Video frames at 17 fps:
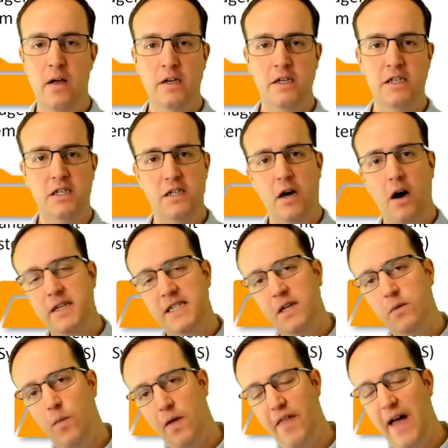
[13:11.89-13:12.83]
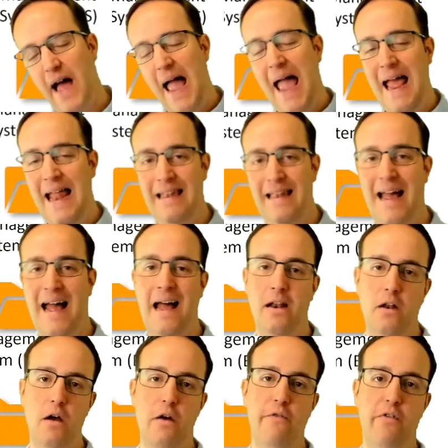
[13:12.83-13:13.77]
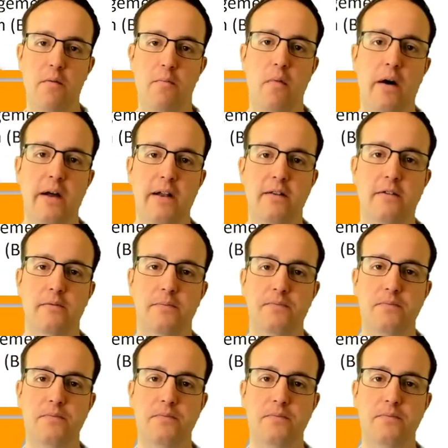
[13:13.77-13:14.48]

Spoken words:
starting with that end handover in mind.